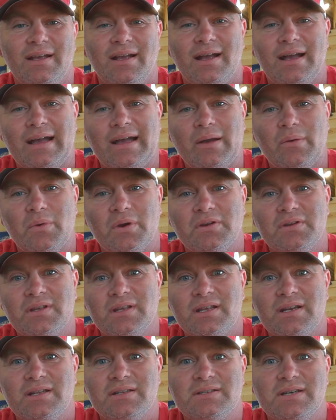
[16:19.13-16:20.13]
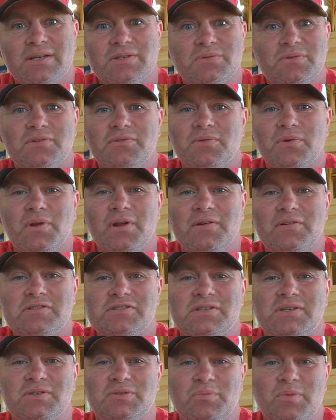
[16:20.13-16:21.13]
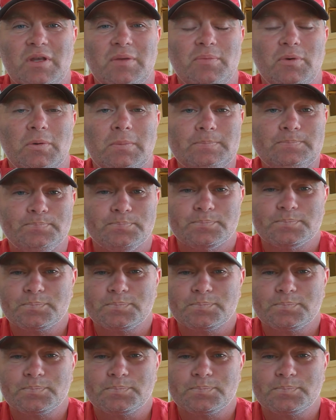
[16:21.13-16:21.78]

where you can get in touch with one of our salespeople